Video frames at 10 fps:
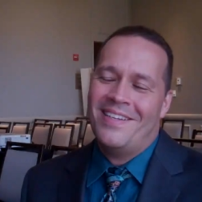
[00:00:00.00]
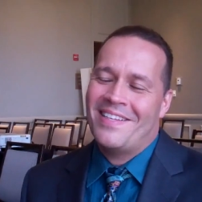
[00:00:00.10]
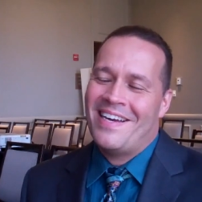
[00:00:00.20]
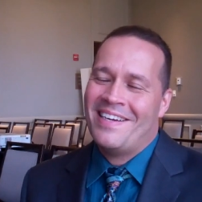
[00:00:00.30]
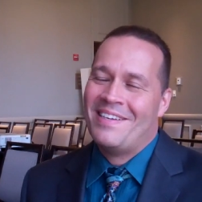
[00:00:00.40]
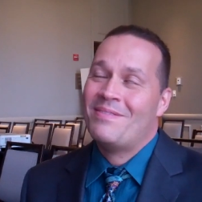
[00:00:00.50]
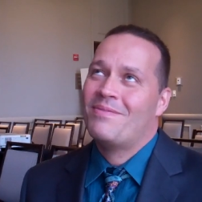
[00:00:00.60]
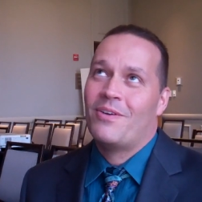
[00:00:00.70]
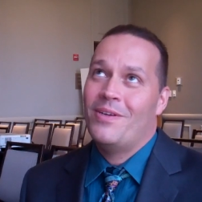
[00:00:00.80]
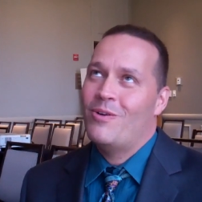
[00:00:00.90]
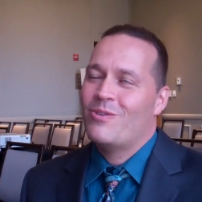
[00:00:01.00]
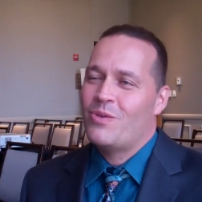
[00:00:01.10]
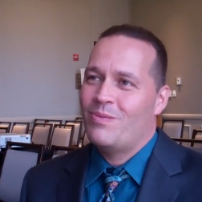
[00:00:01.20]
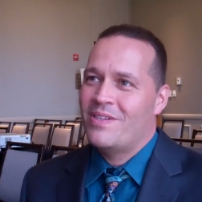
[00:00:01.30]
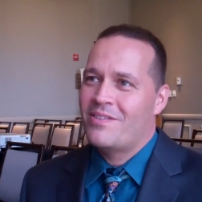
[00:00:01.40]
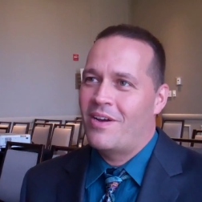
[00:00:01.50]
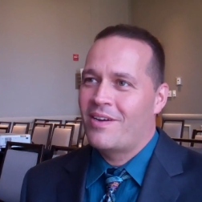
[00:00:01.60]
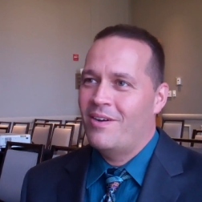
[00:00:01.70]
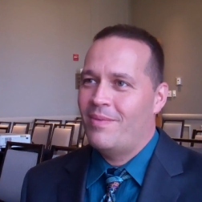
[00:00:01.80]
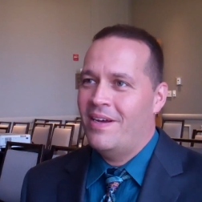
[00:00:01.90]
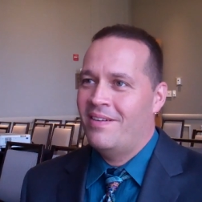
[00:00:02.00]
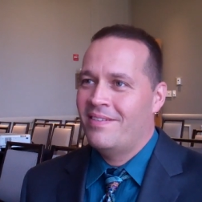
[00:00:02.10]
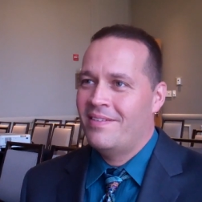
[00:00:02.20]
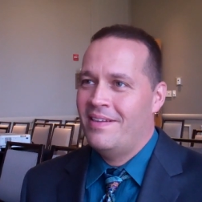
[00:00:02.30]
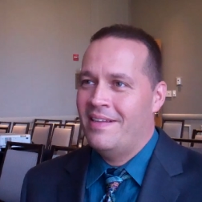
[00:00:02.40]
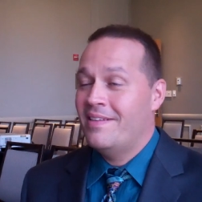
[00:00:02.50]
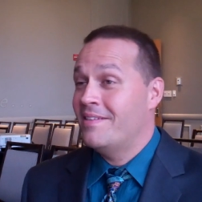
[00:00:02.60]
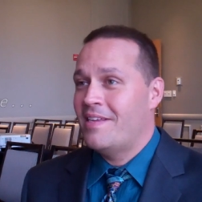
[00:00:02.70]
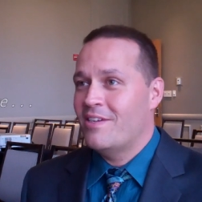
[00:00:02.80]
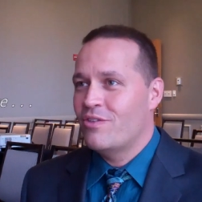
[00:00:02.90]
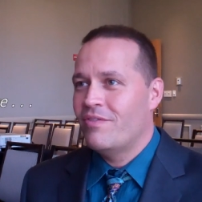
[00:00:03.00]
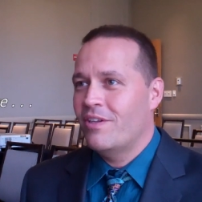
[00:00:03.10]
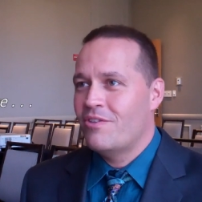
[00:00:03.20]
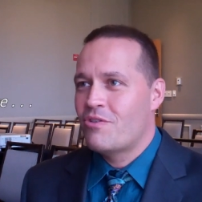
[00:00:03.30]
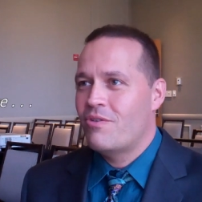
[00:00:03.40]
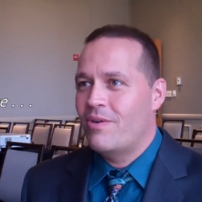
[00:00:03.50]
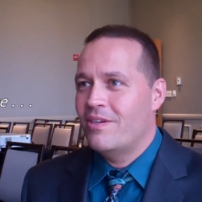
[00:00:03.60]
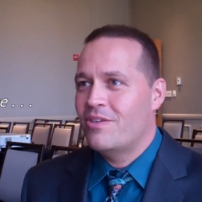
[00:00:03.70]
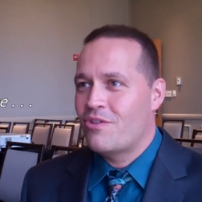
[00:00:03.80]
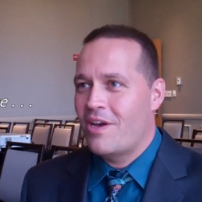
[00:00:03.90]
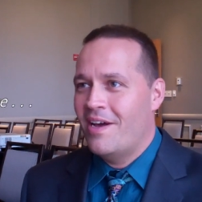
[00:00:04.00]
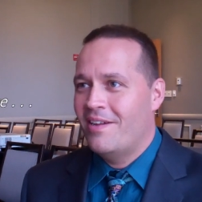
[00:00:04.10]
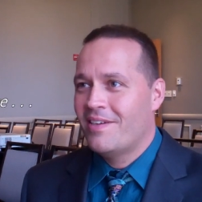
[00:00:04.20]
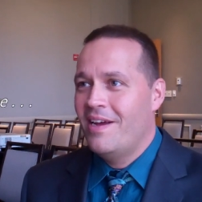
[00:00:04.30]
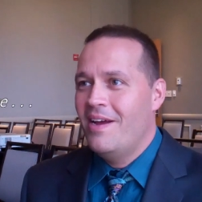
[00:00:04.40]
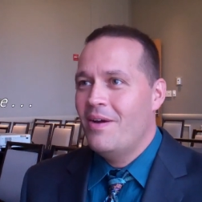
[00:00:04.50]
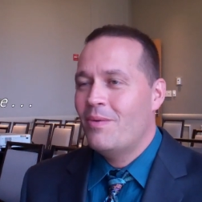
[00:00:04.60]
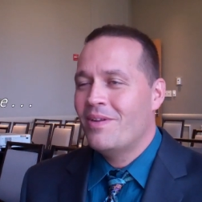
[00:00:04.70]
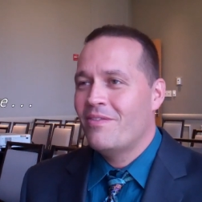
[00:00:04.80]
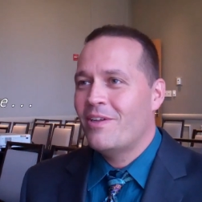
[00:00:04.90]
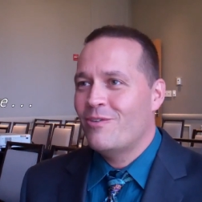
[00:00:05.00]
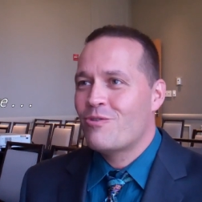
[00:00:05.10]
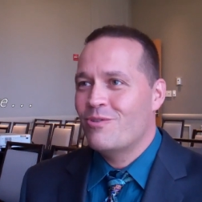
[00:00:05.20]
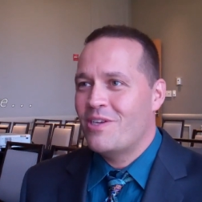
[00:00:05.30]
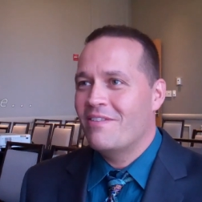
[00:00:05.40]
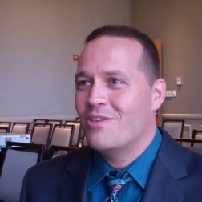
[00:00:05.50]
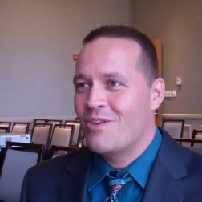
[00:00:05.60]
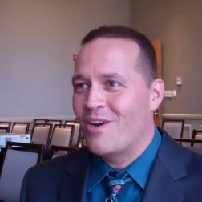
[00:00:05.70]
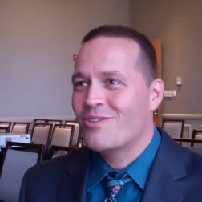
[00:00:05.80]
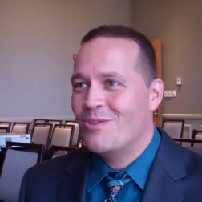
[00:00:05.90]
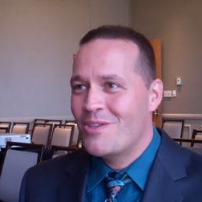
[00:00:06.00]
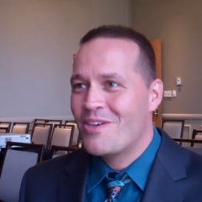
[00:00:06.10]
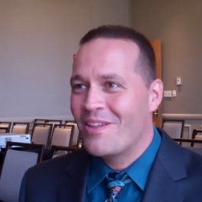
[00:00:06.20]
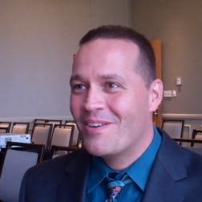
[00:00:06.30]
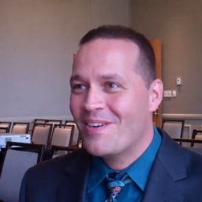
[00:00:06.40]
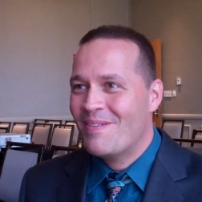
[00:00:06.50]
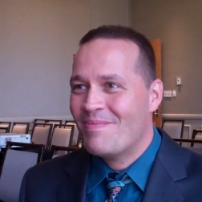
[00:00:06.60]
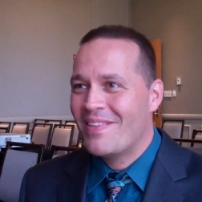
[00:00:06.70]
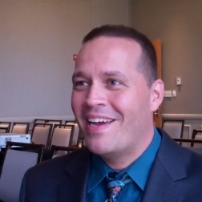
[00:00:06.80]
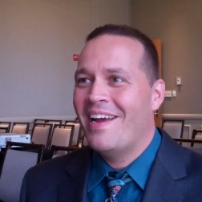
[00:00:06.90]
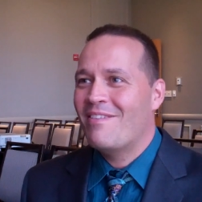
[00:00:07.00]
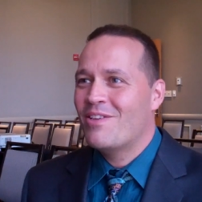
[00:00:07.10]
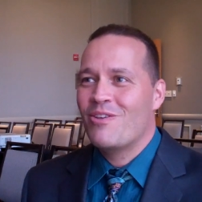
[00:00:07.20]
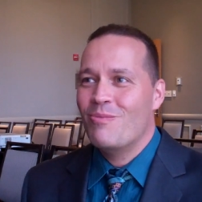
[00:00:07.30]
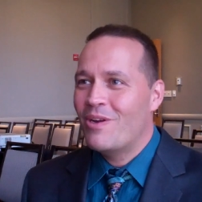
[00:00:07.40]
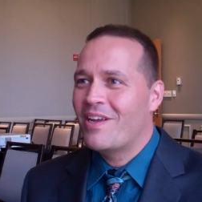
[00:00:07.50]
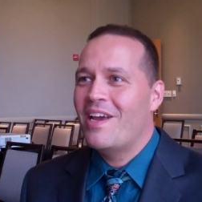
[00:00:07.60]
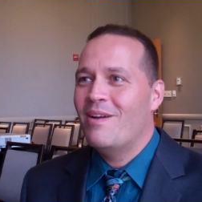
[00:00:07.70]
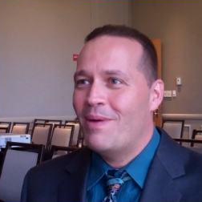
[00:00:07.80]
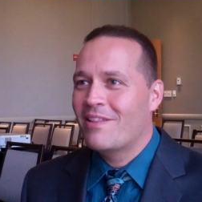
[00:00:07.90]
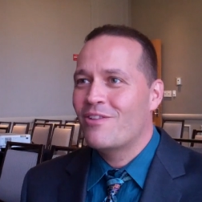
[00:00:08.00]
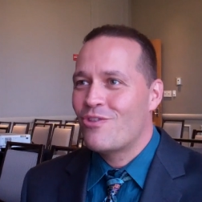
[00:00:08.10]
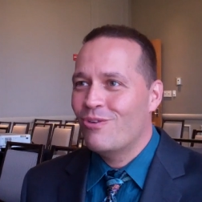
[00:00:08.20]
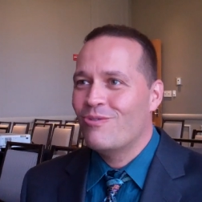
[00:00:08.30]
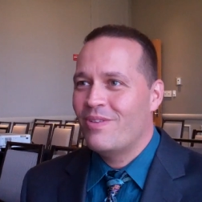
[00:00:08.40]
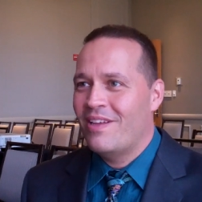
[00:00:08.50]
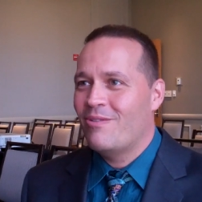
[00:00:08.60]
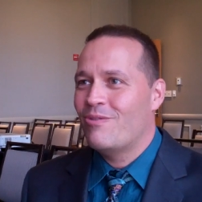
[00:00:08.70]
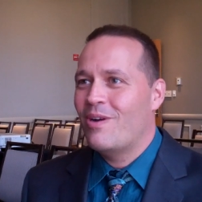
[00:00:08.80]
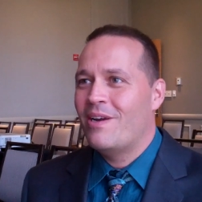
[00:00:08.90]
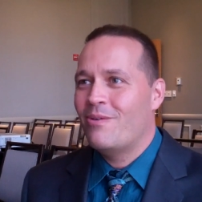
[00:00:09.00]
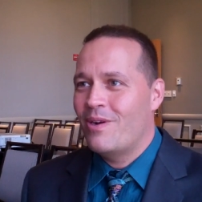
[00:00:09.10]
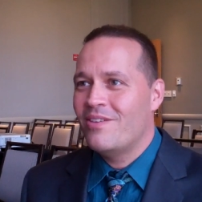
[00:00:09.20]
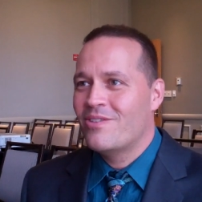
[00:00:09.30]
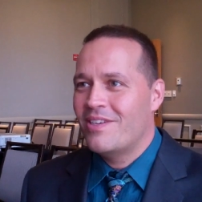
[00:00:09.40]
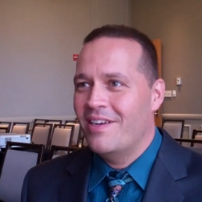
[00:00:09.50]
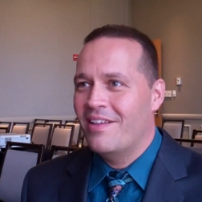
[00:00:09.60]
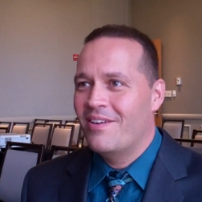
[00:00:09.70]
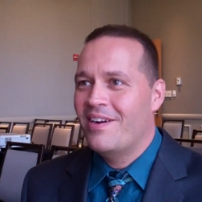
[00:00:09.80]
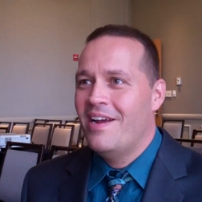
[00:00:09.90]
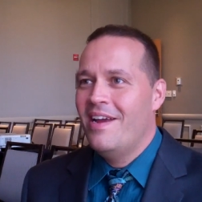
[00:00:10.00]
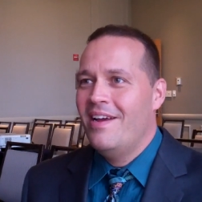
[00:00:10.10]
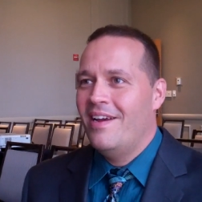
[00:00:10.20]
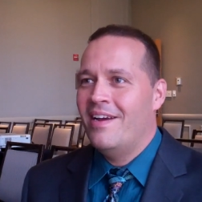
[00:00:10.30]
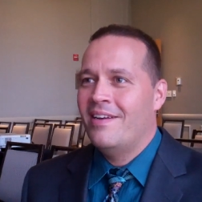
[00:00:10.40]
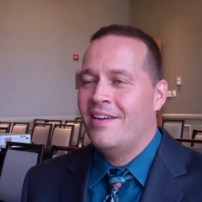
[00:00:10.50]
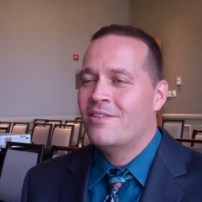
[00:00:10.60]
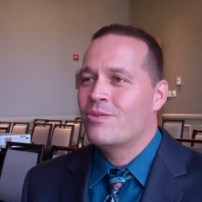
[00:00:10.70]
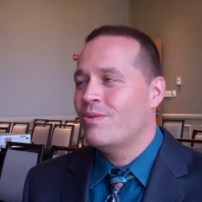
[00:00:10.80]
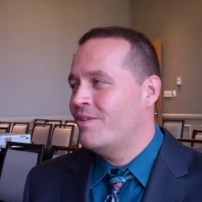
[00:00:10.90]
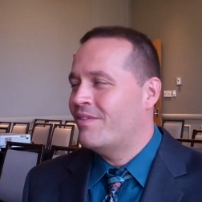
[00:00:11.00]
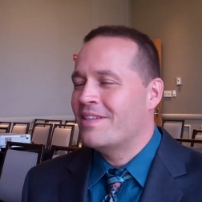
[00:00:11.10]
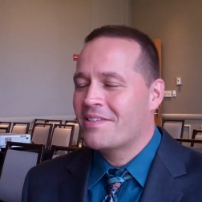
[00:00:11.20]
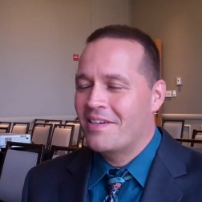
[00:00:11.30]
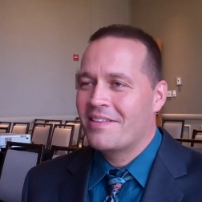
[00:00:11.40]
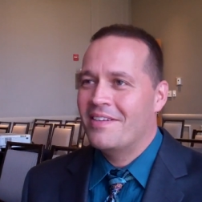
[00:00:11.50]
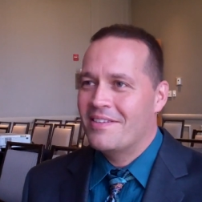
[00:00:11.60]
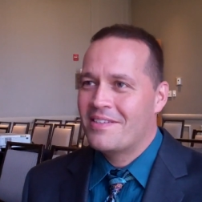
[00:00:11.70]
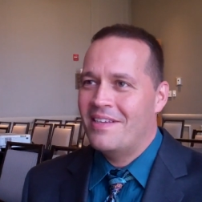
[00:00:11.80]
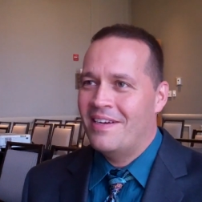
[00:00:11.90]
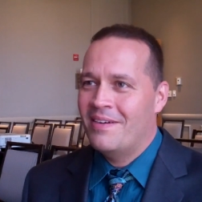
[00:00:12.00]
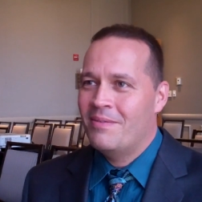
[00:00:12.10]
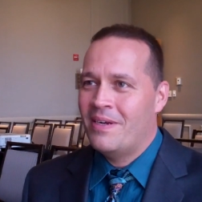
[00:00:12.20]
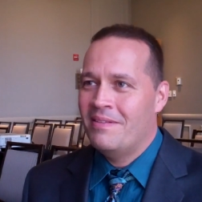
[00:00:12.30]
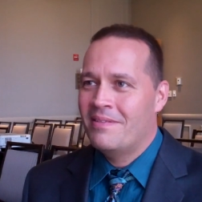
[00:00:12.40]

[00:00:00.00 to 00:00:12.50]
a lot, and for years we've been talking about it takes a village to raise a child. Well, the villagers have to talk to each other. They have to communicate about the children that they're trying to raise together. And it's through events like this that